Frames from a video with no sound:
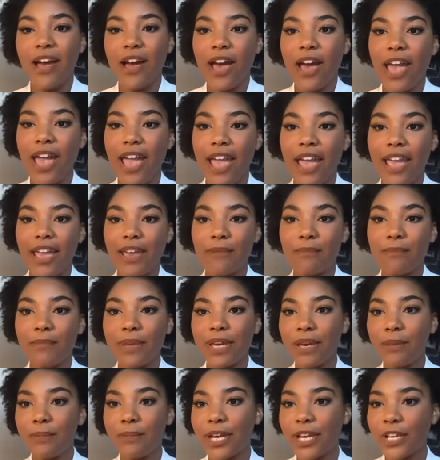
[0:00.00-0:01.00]
a
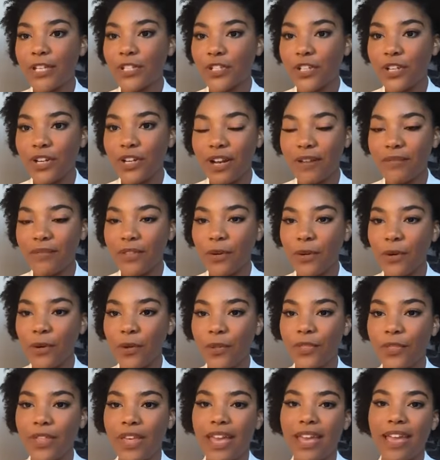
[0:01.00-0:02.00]
big picture of the
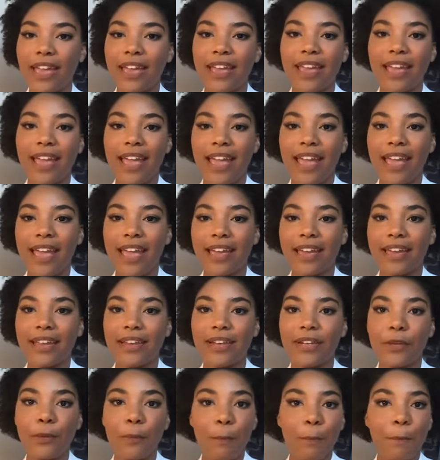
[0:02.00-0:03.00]
whole thing,
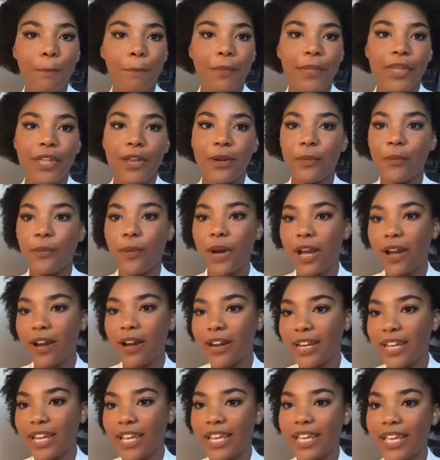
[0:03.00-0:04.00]
and where
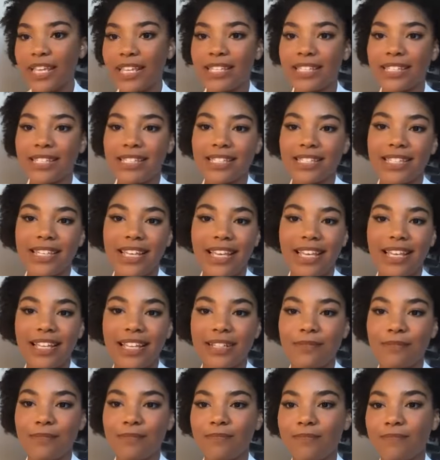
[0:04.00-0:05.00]
it is
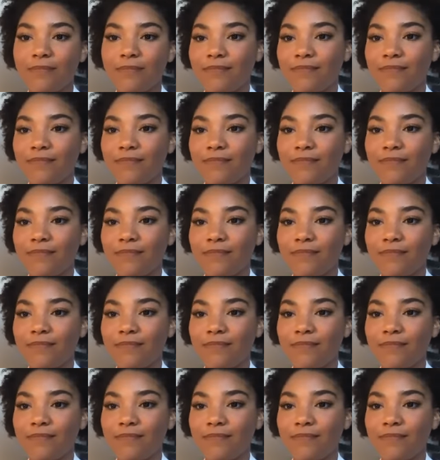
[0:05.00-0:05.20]
um,